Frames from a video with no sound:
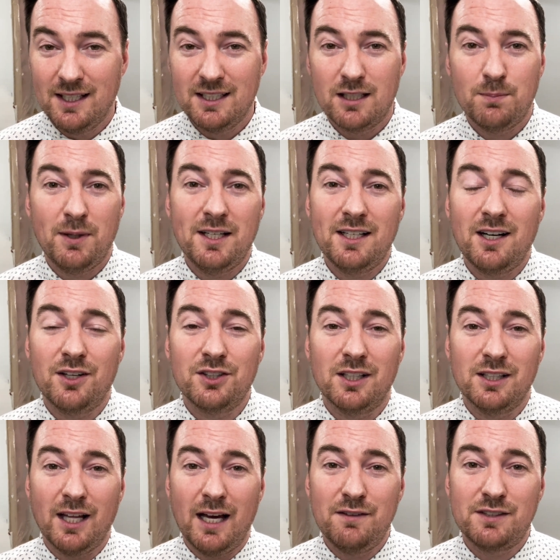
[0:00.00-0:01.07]
depending on the
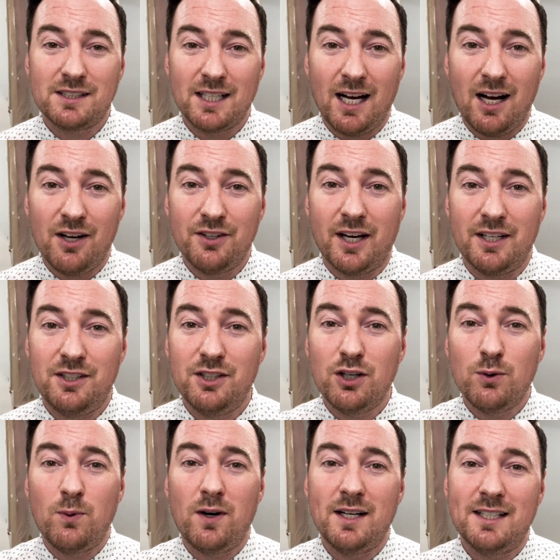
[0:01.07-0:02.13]
lifestyle that
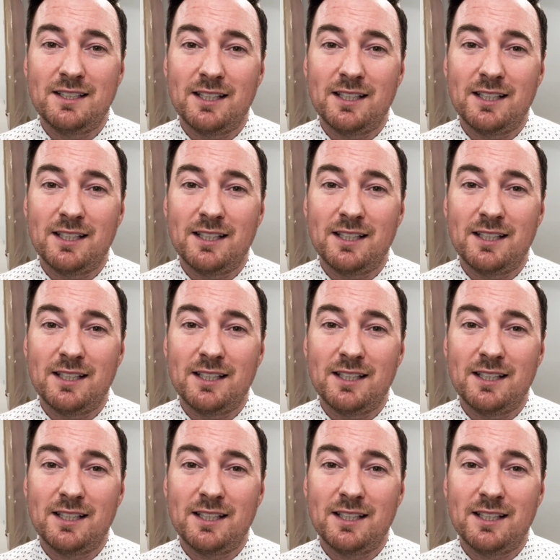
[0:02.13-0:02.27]
you're wanting